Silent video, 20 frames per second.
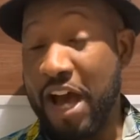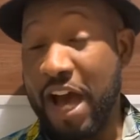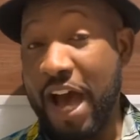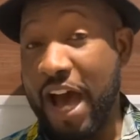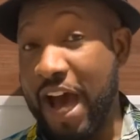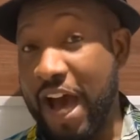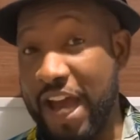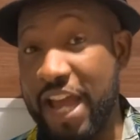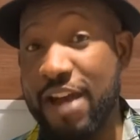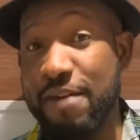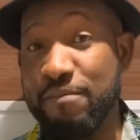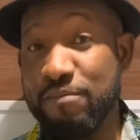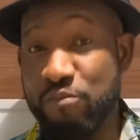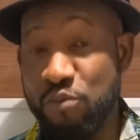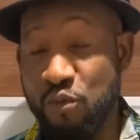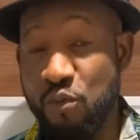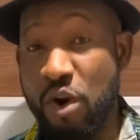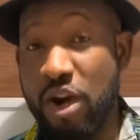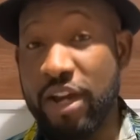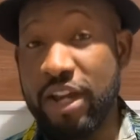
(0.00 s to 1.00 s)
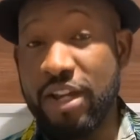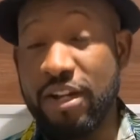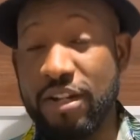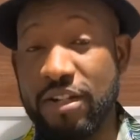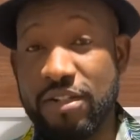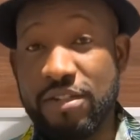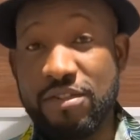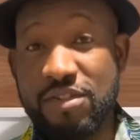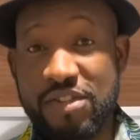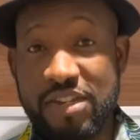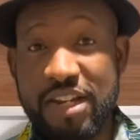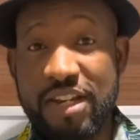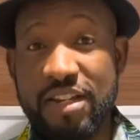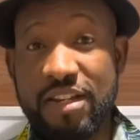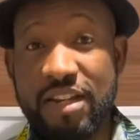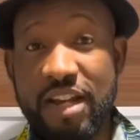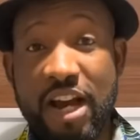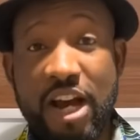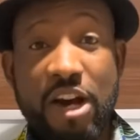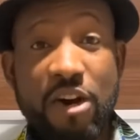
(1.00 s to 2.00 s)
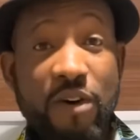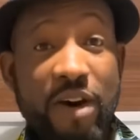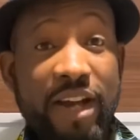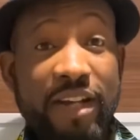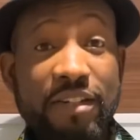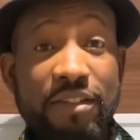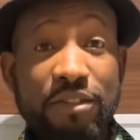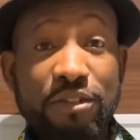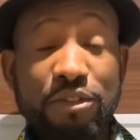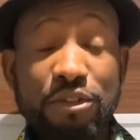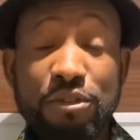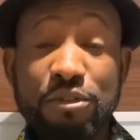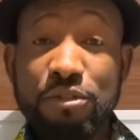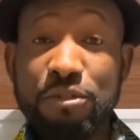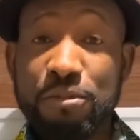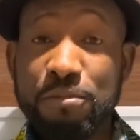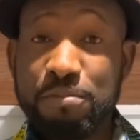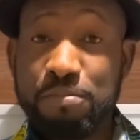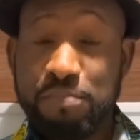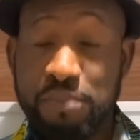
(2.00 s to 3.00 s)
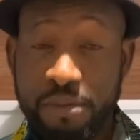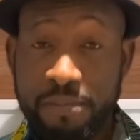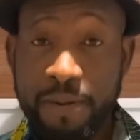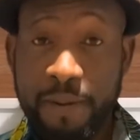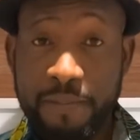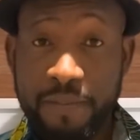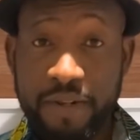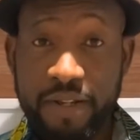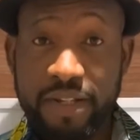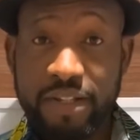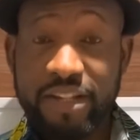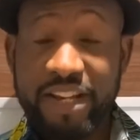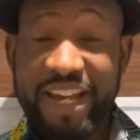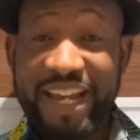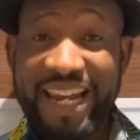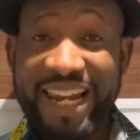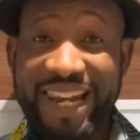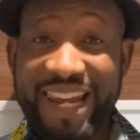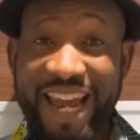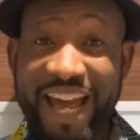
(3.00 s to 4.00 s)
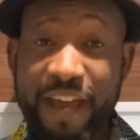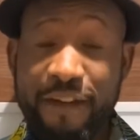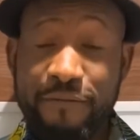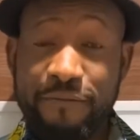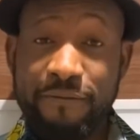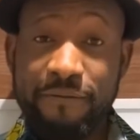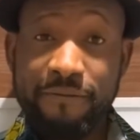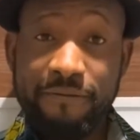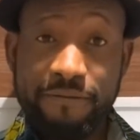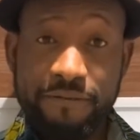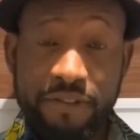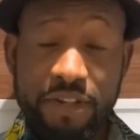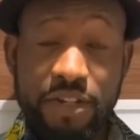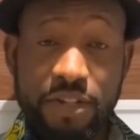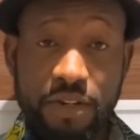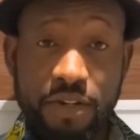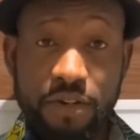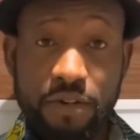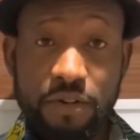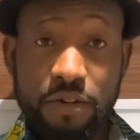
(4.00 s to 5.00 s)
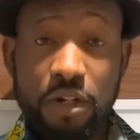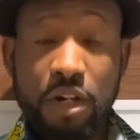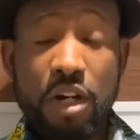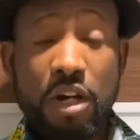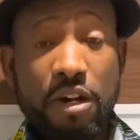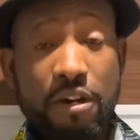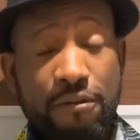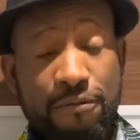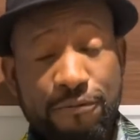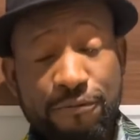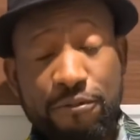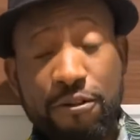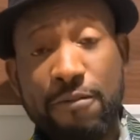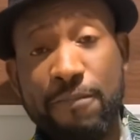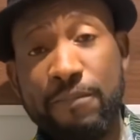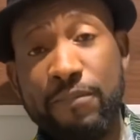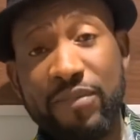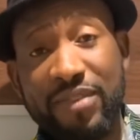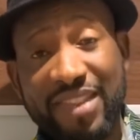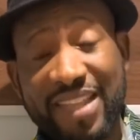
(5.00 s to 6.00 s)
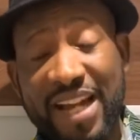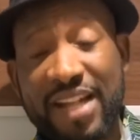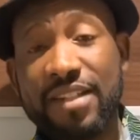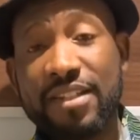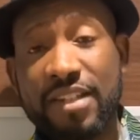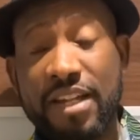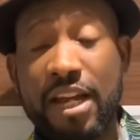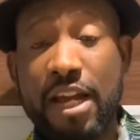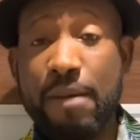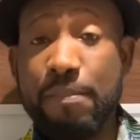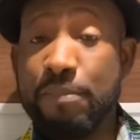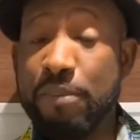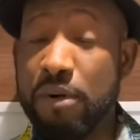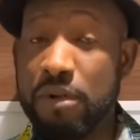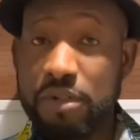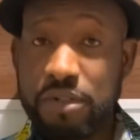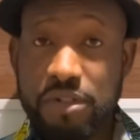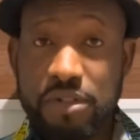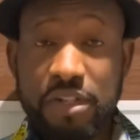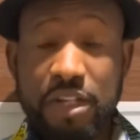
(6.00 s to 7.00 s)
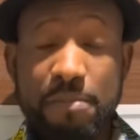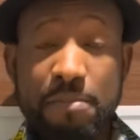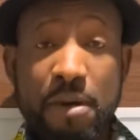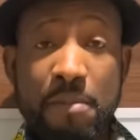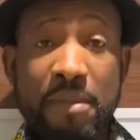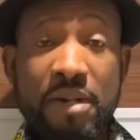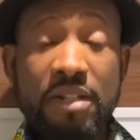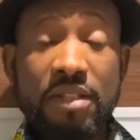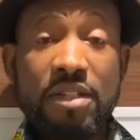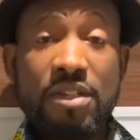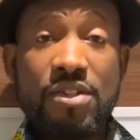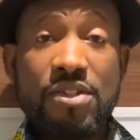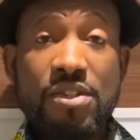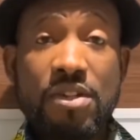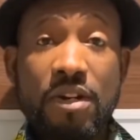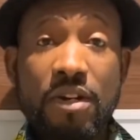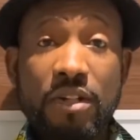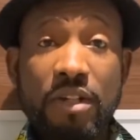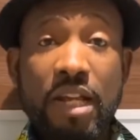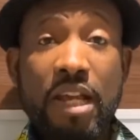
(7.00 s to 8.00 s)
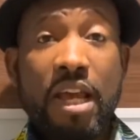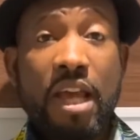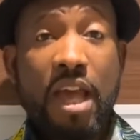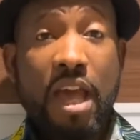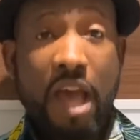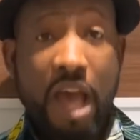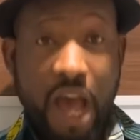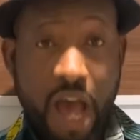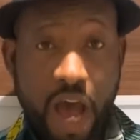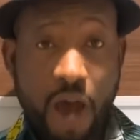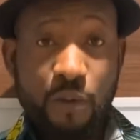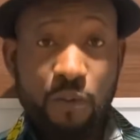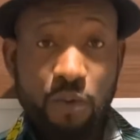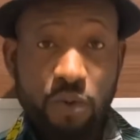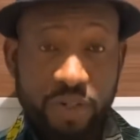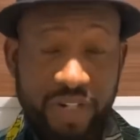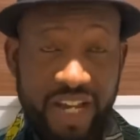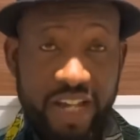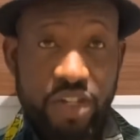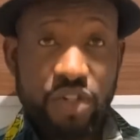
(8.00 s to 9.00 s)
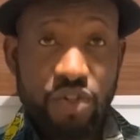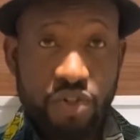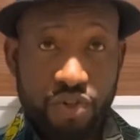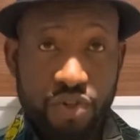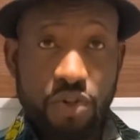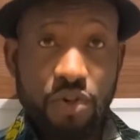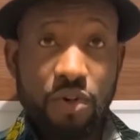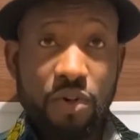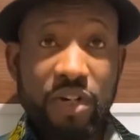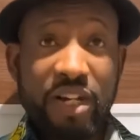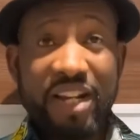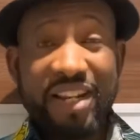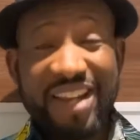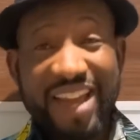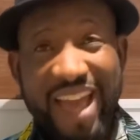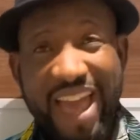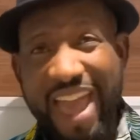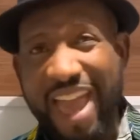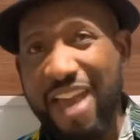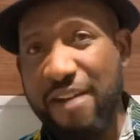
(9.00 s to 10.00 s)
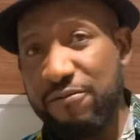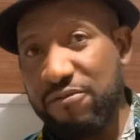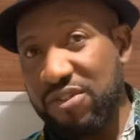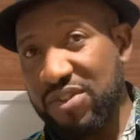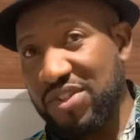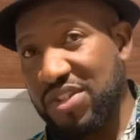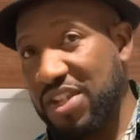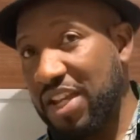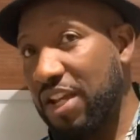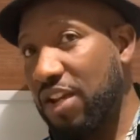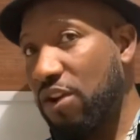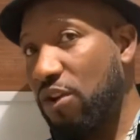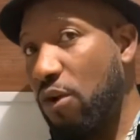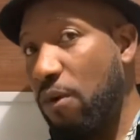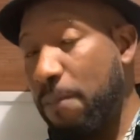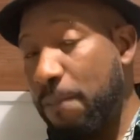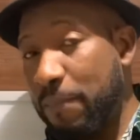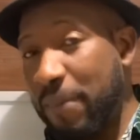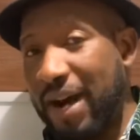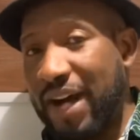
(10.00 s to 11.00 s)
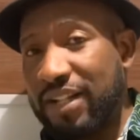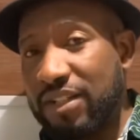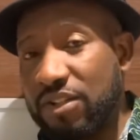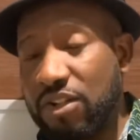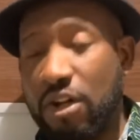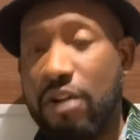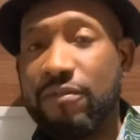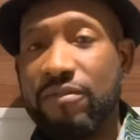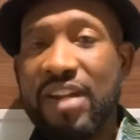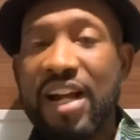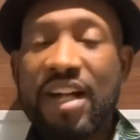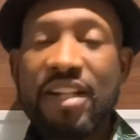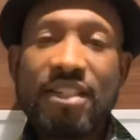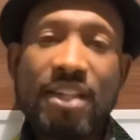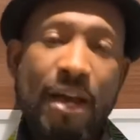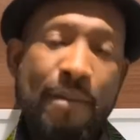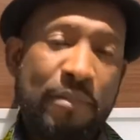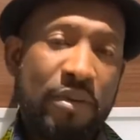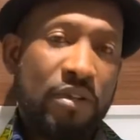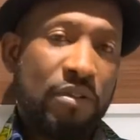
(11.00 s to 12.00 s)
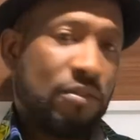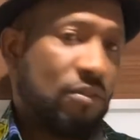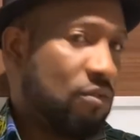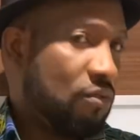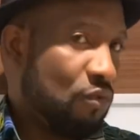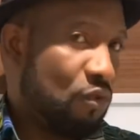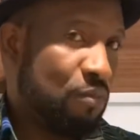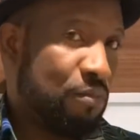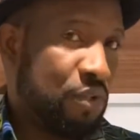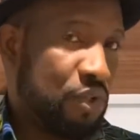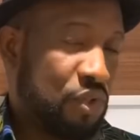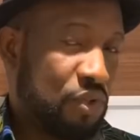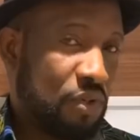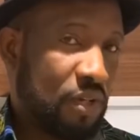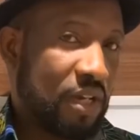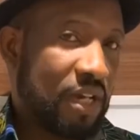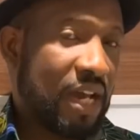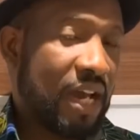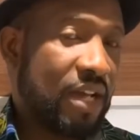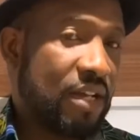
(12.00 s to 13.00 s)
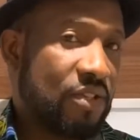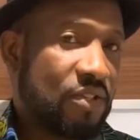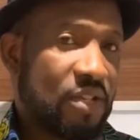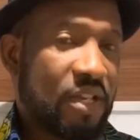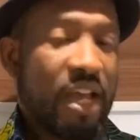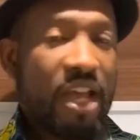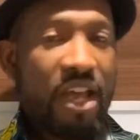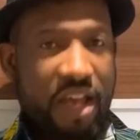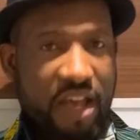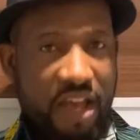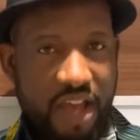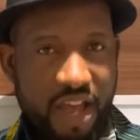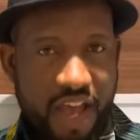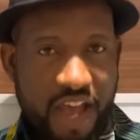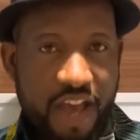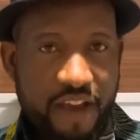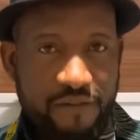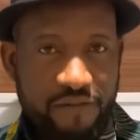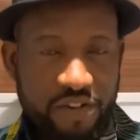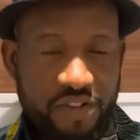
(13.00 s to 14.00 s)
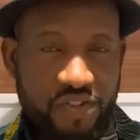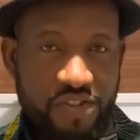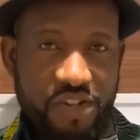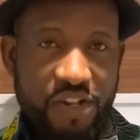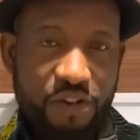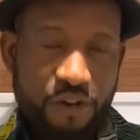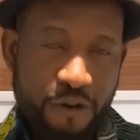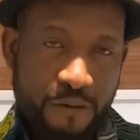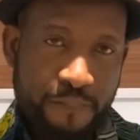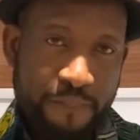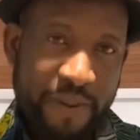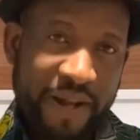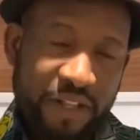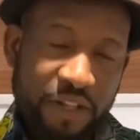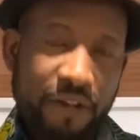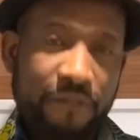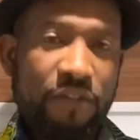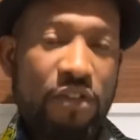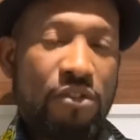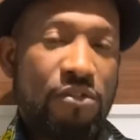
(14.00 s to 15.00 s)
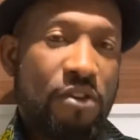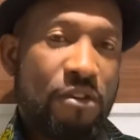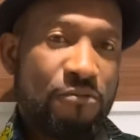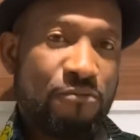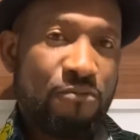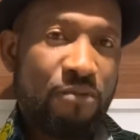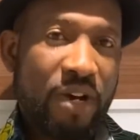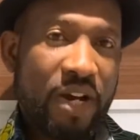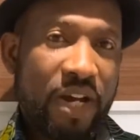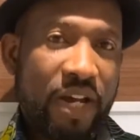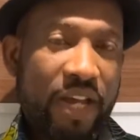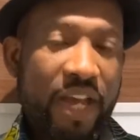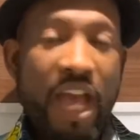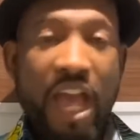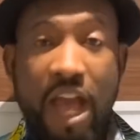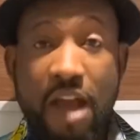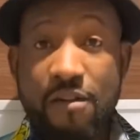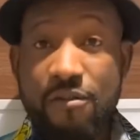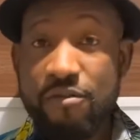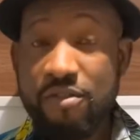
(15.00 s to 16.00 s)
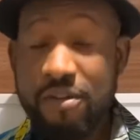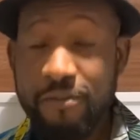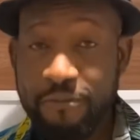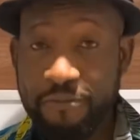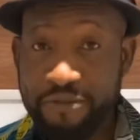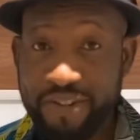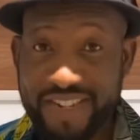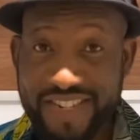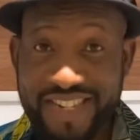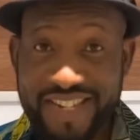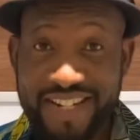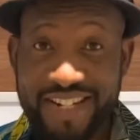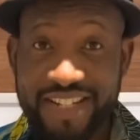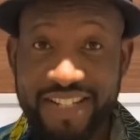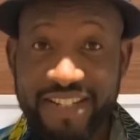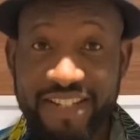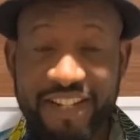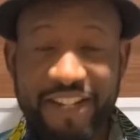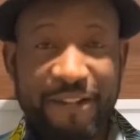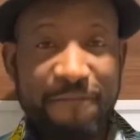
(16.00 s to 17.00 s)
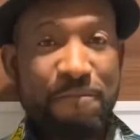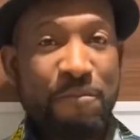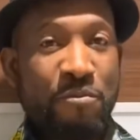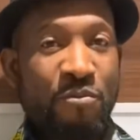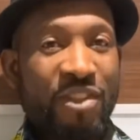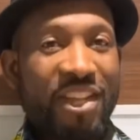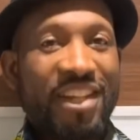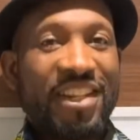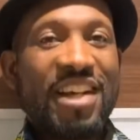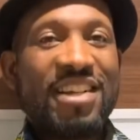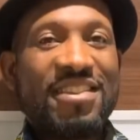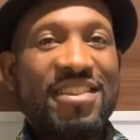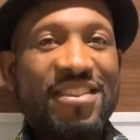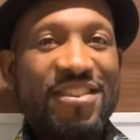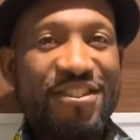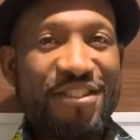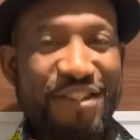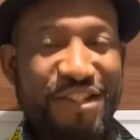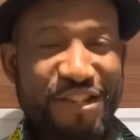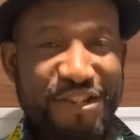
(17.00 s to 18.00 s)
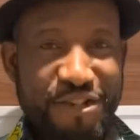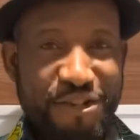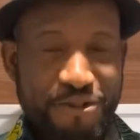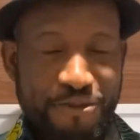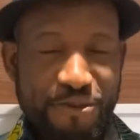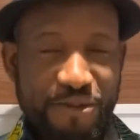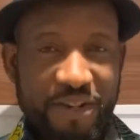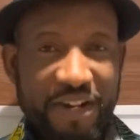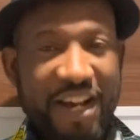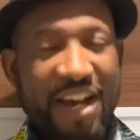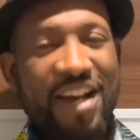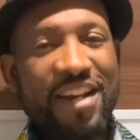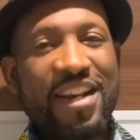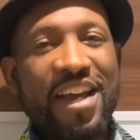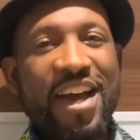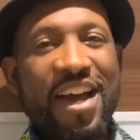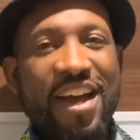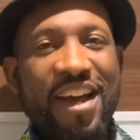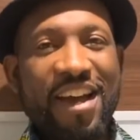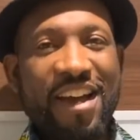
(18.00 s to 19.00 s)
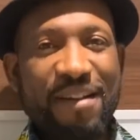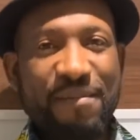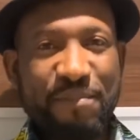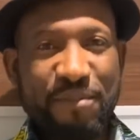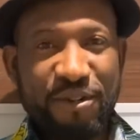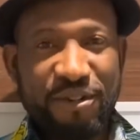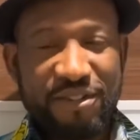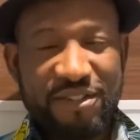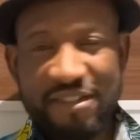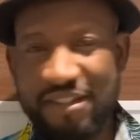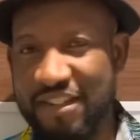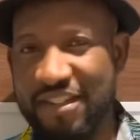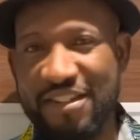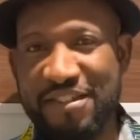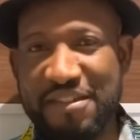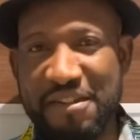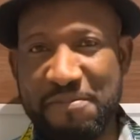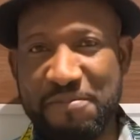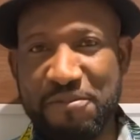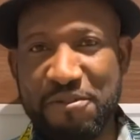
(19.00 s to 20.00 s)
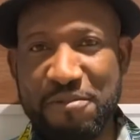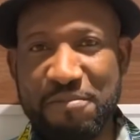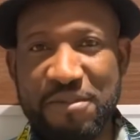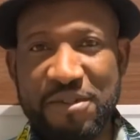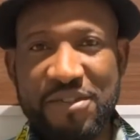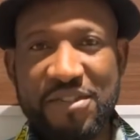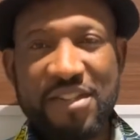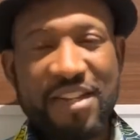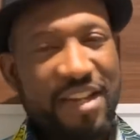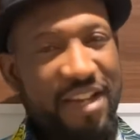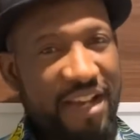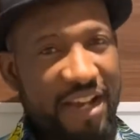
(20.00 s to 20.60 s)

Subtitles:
I am working on seeing how I can do probably a live video from that airport the moment it's done. I would ensure that every single part of that terminal will be showcased. Every single part of the runway, every facility that is new at that airport is a promise.